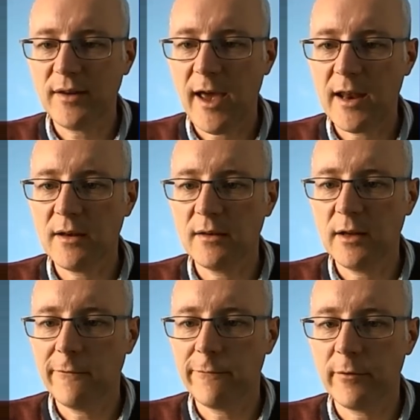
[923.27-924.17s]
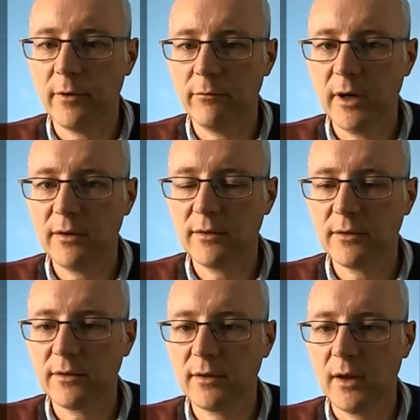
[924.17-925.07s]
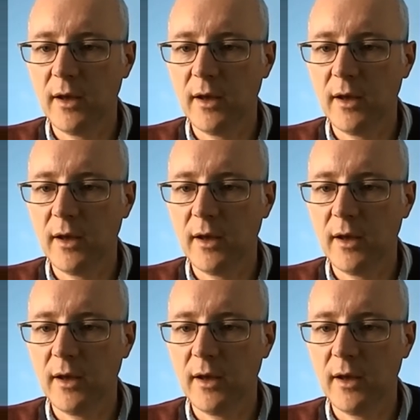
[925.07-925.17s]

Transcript: 10 different risks